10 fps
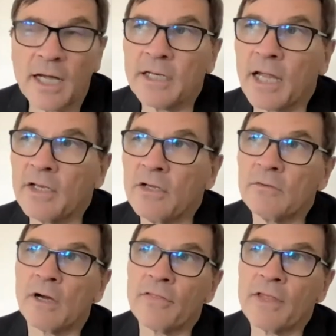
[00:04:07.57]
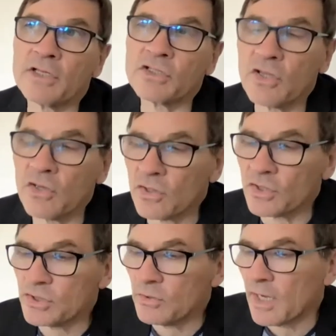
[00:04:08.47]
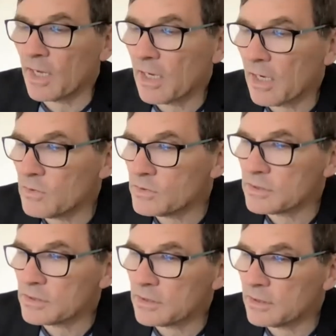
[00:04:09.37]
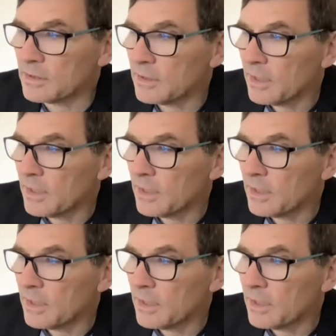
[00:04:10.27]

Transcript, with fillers: And, and you, I think as a nurse, you get closer to